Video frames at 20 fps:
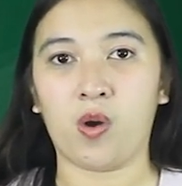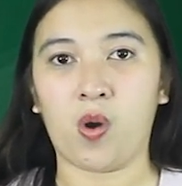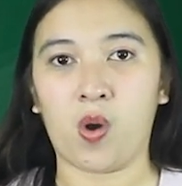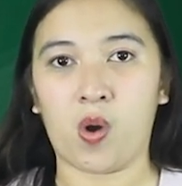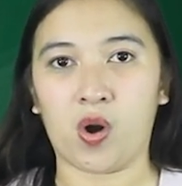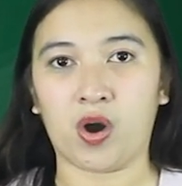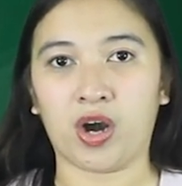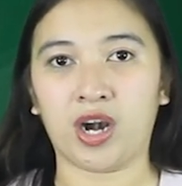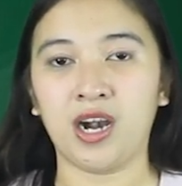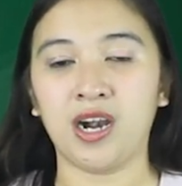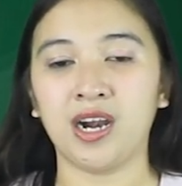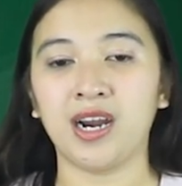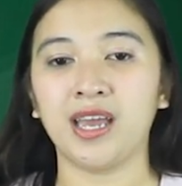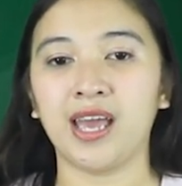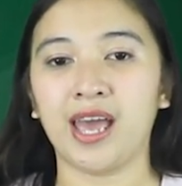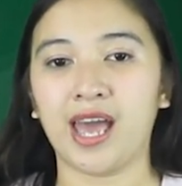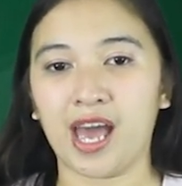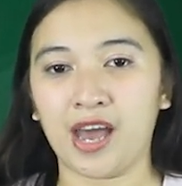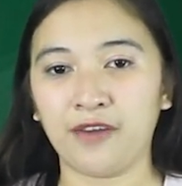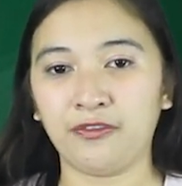or
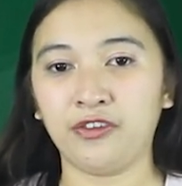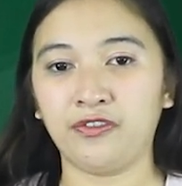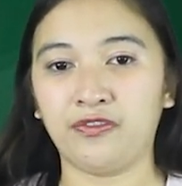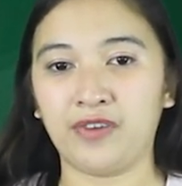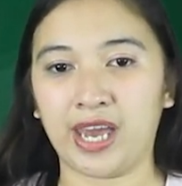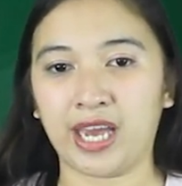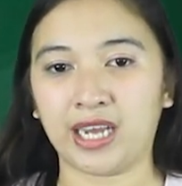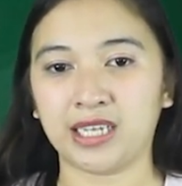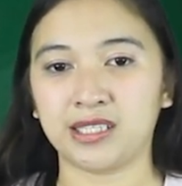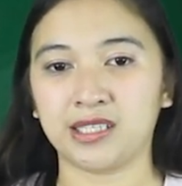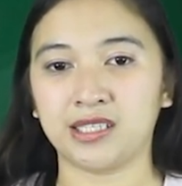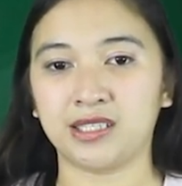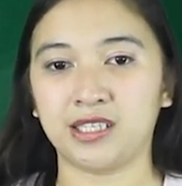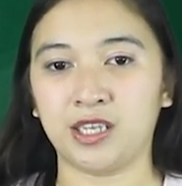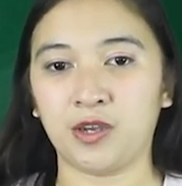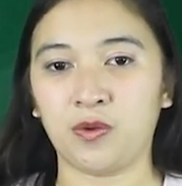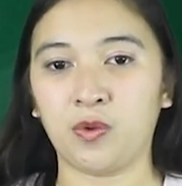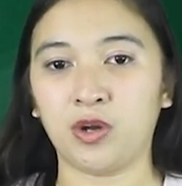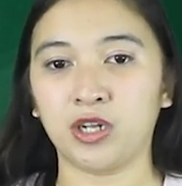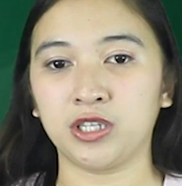f of x is
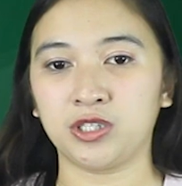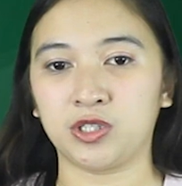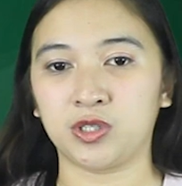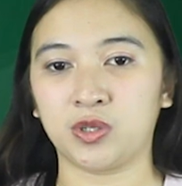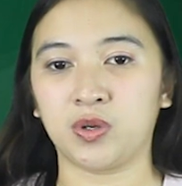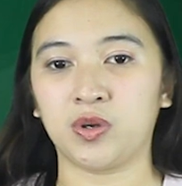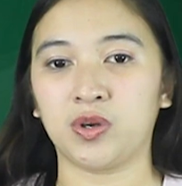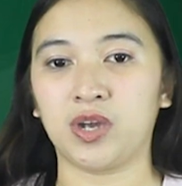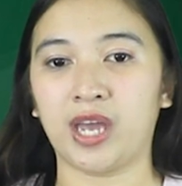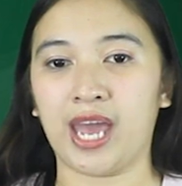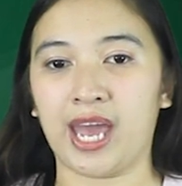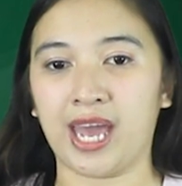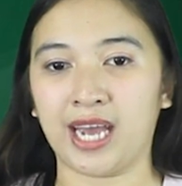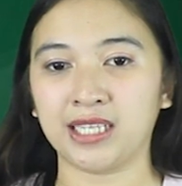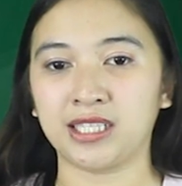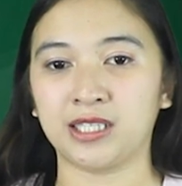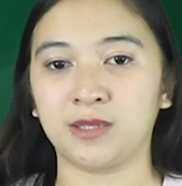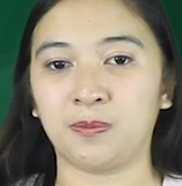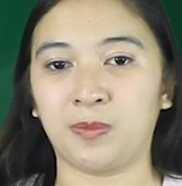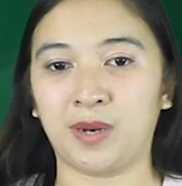equal to
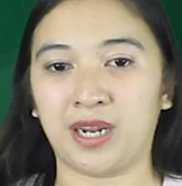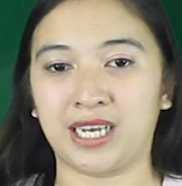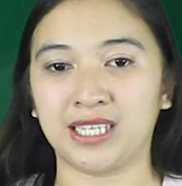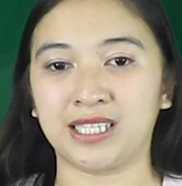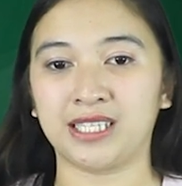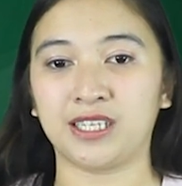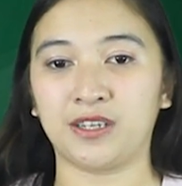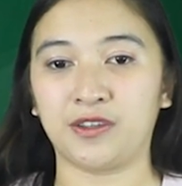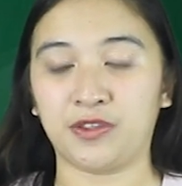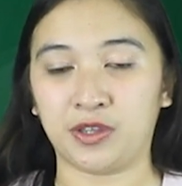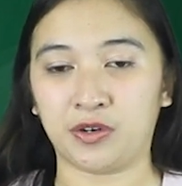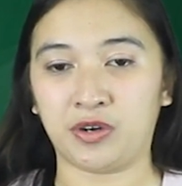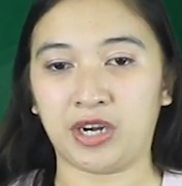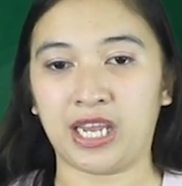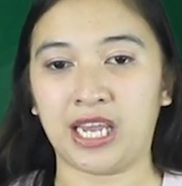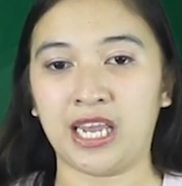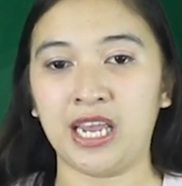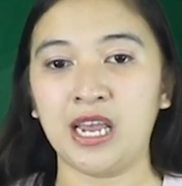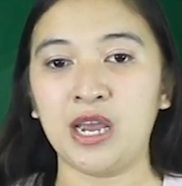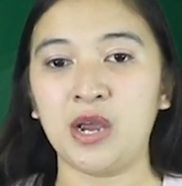x plus
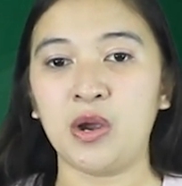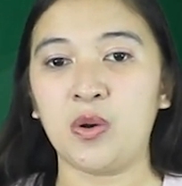3